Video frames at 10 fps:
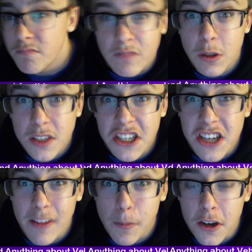Who says you
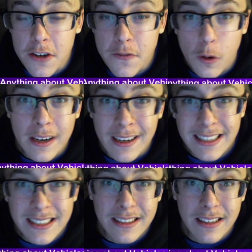have the budget for it?
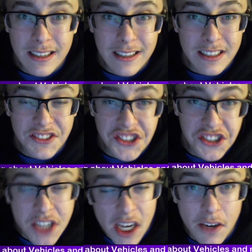
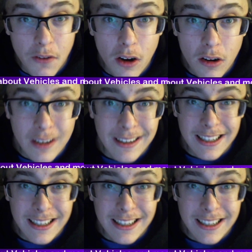Second of all,